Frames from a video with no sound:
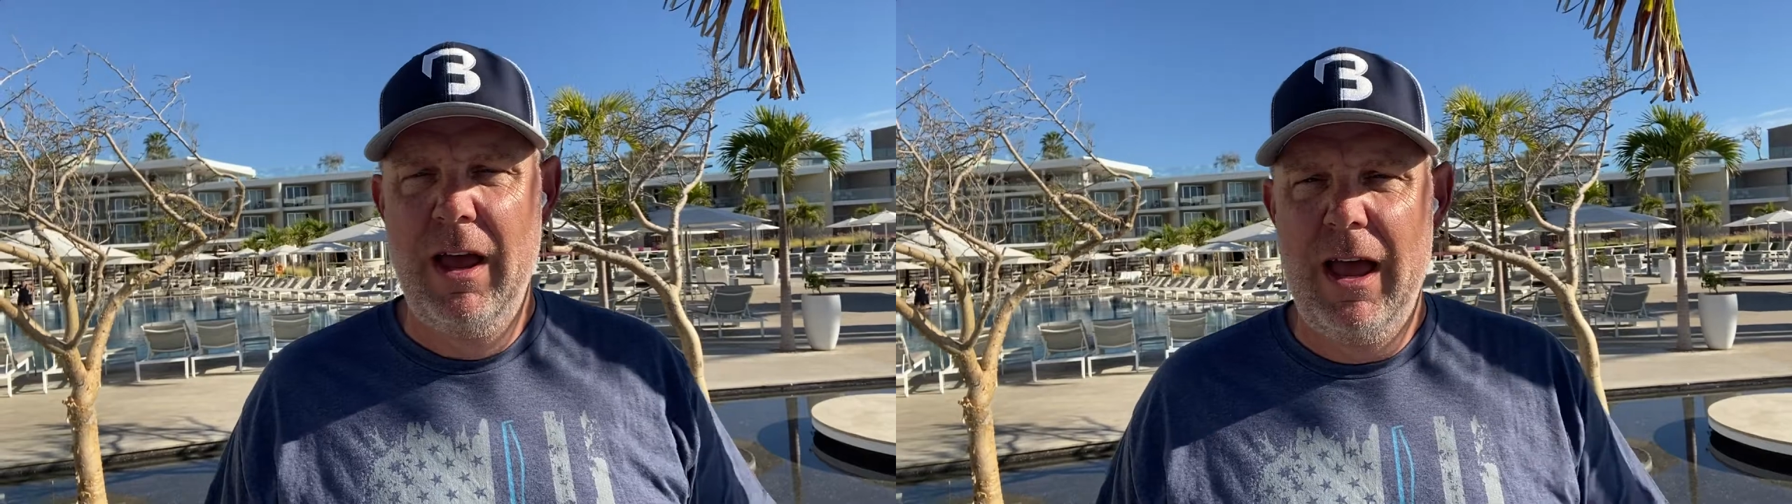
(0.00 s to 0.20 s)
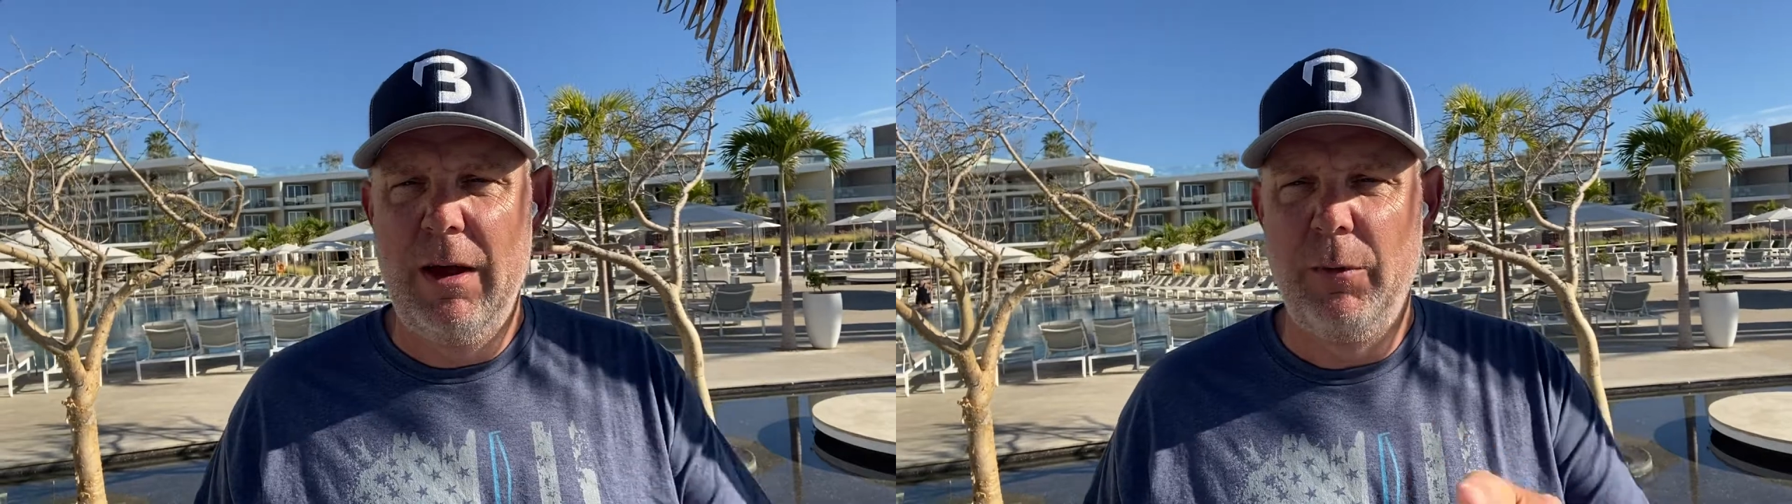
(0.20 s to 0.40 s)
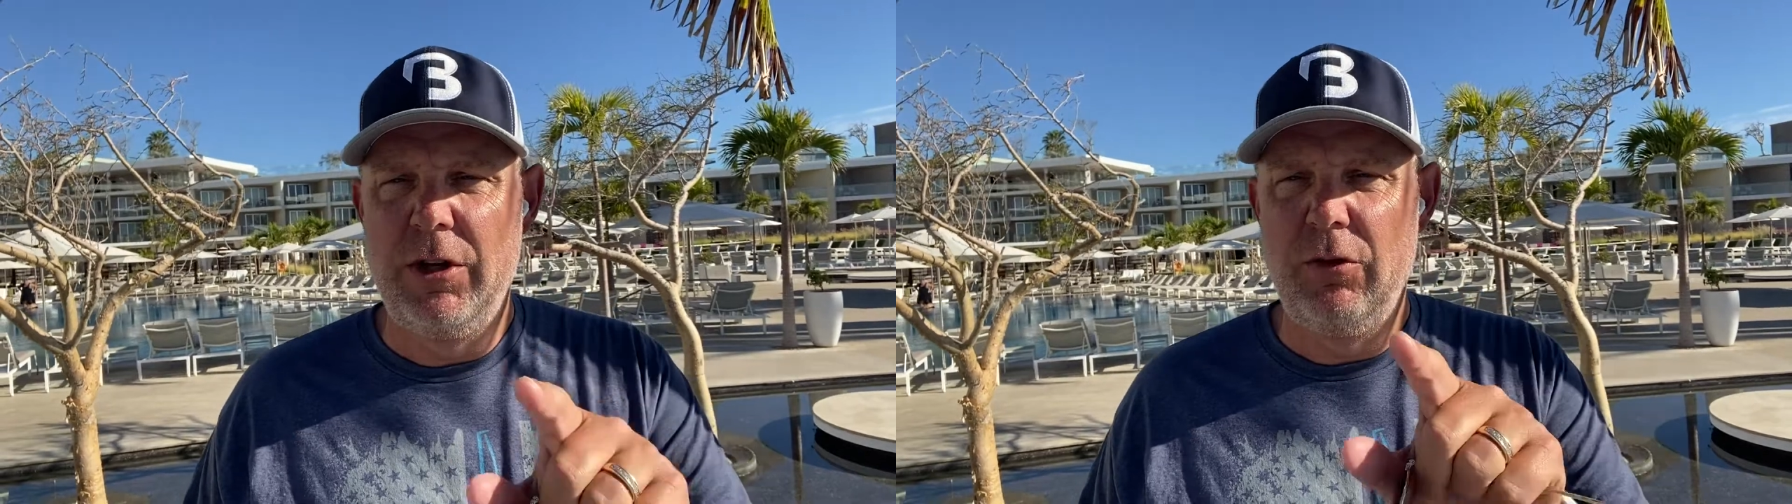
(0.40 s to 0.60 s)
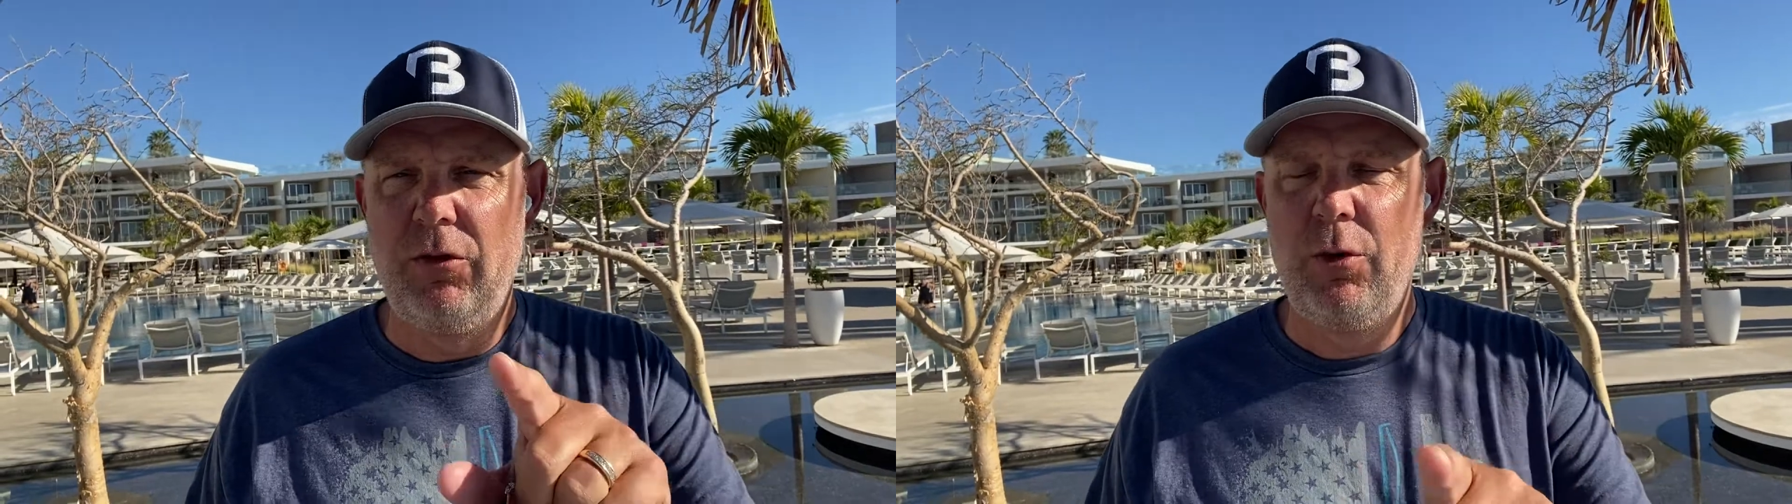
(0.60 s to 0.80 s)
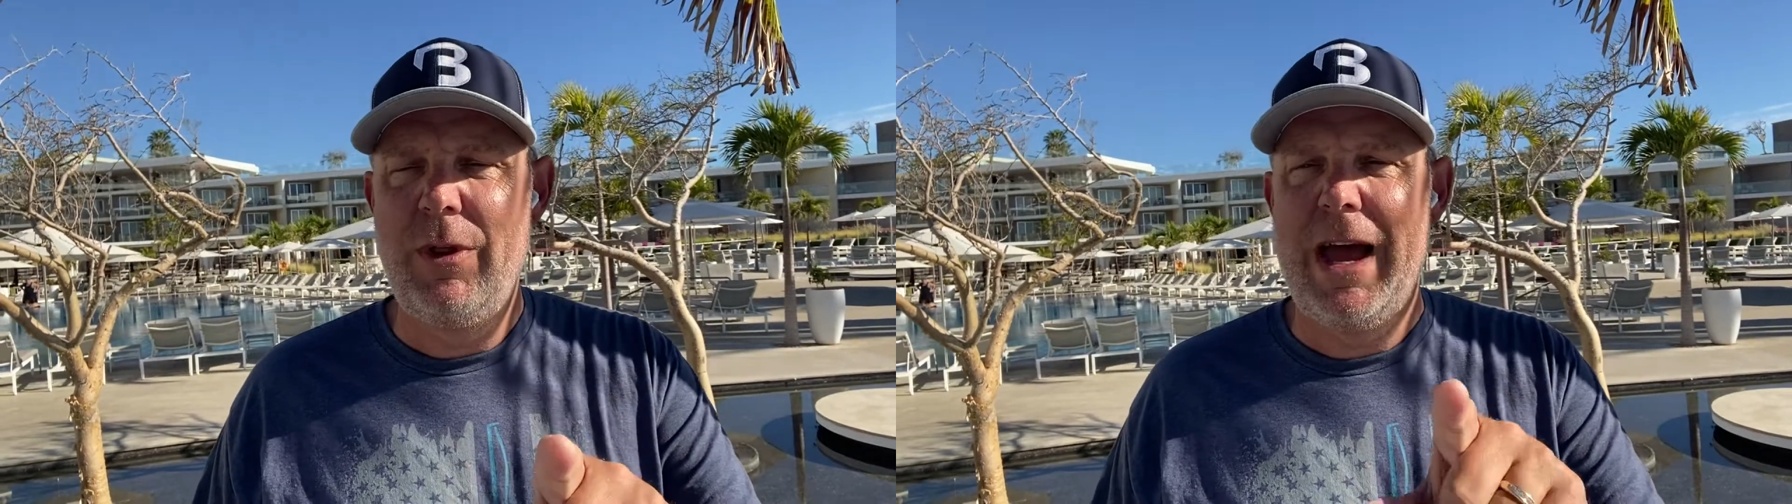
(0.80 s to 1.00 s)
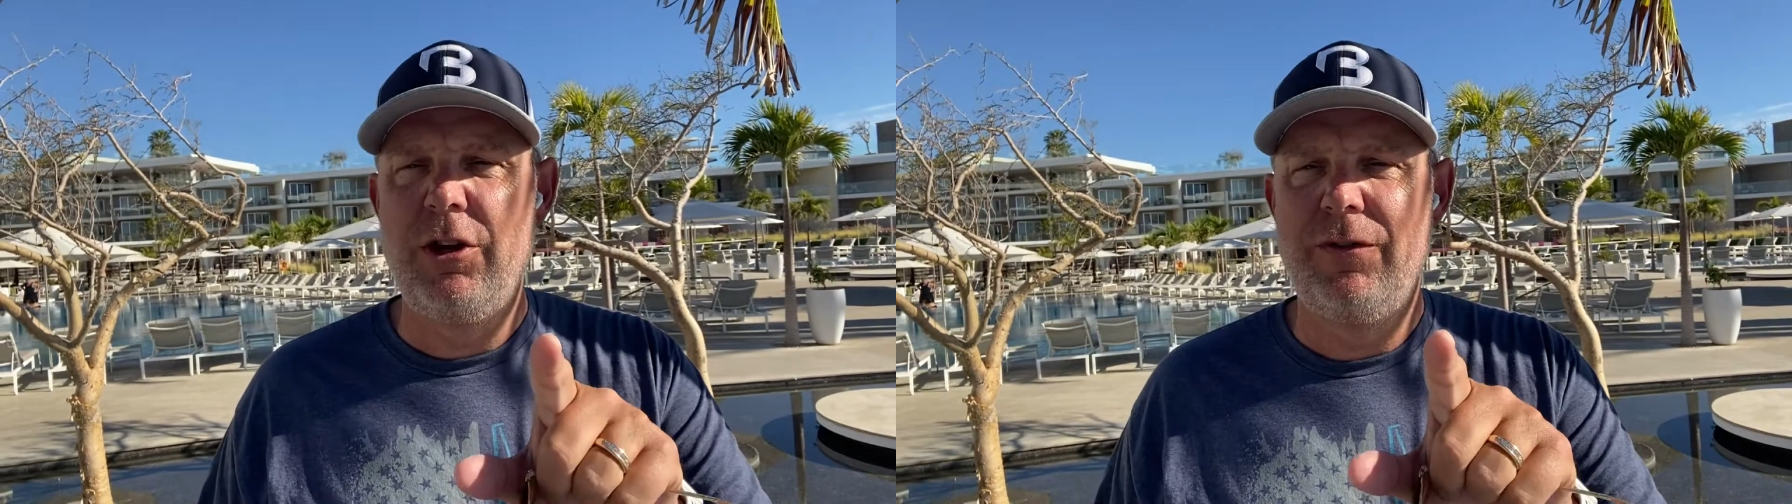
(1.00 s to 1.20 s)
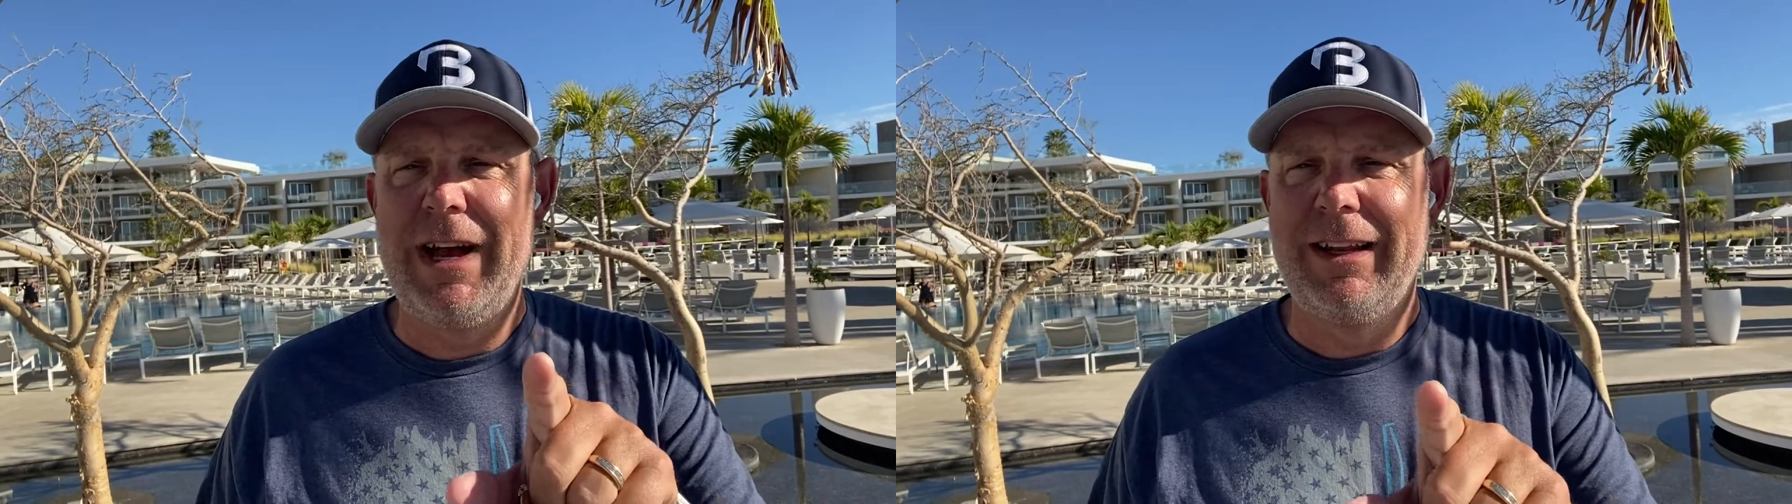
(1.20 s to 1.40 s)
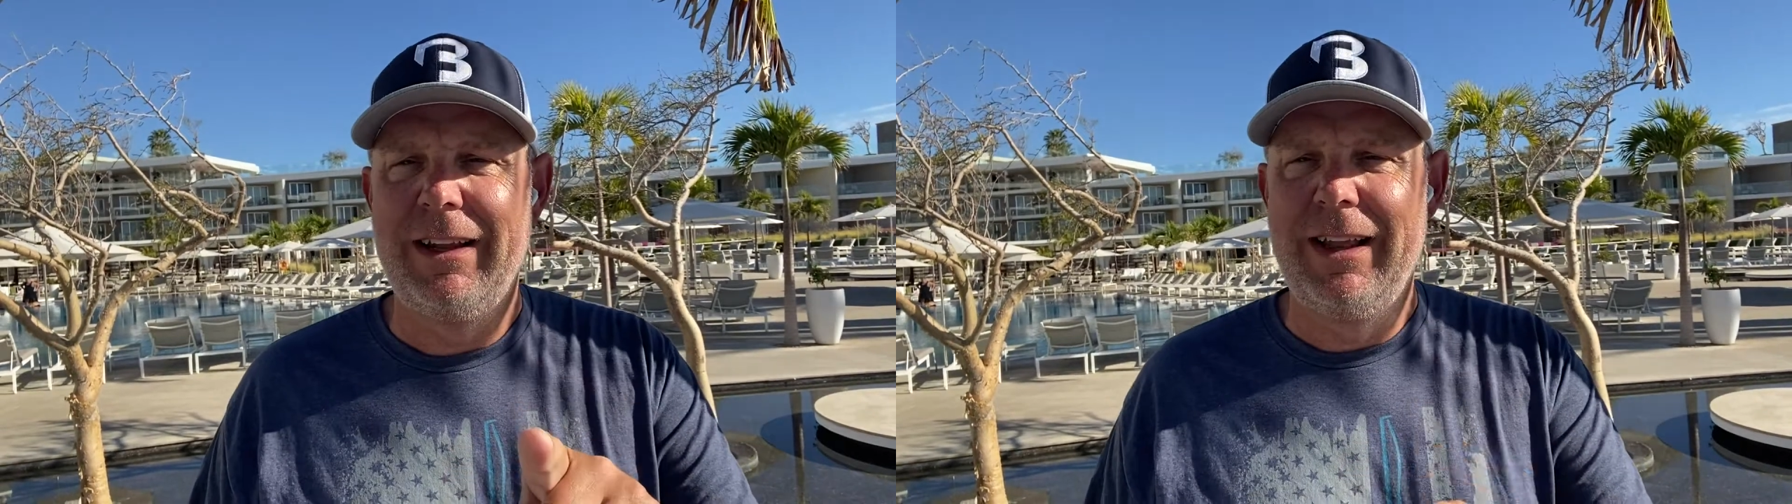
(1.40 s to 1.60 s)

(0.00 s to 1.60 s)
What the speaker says: And when you do that, you've got to